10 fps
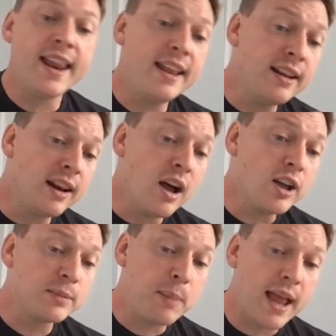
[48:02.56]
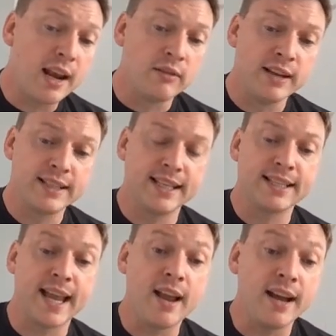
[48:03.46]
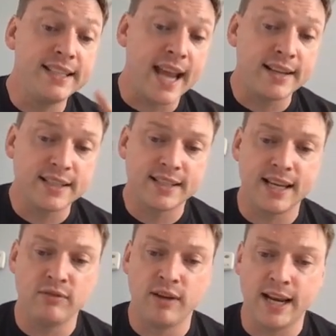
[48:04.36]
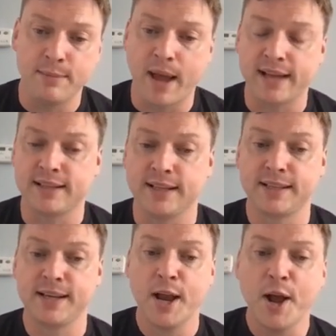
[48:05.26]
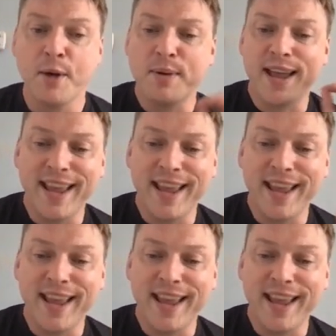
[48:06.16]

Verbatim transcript: And then the last pillar is to say identity really matters. But